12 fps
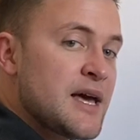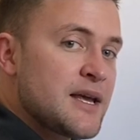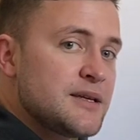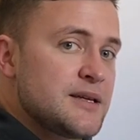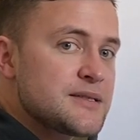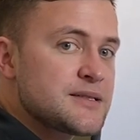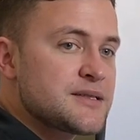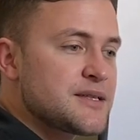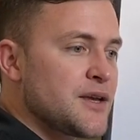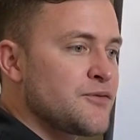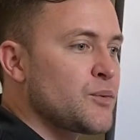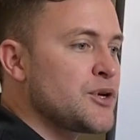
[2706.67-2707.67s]
that is
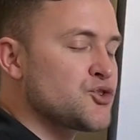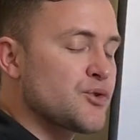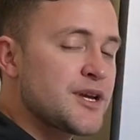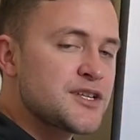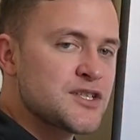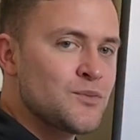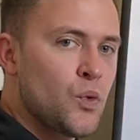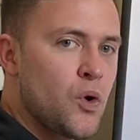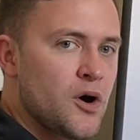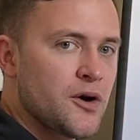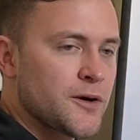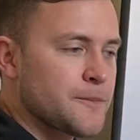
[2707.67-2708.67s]
if we drink some
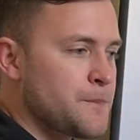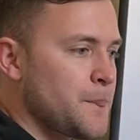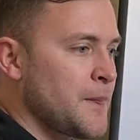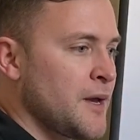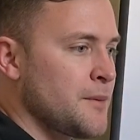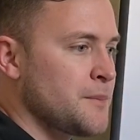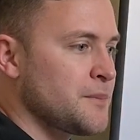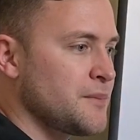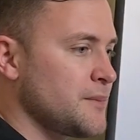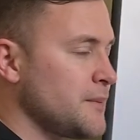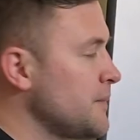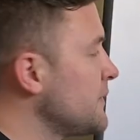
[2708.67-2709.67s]
water,
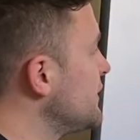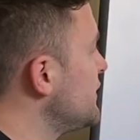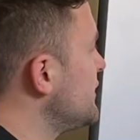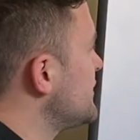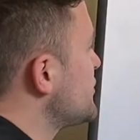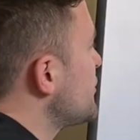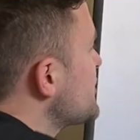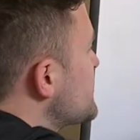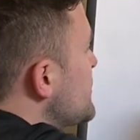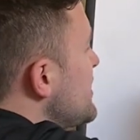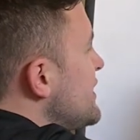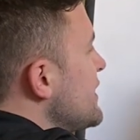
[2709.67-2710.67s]
as long
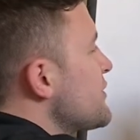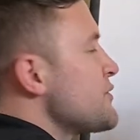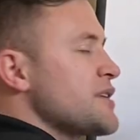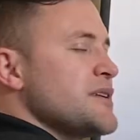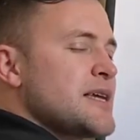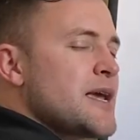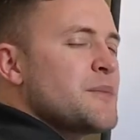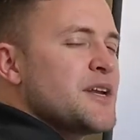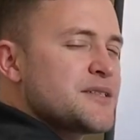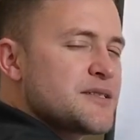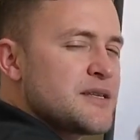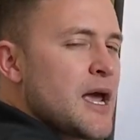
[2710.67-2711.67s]
as we get those
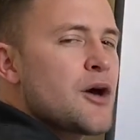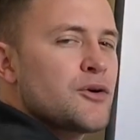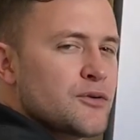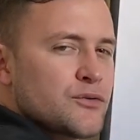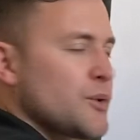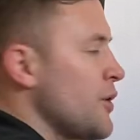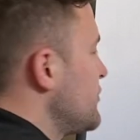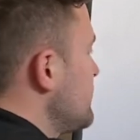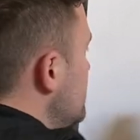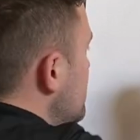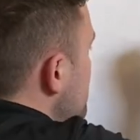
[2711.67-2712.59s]
contaminants down our throat,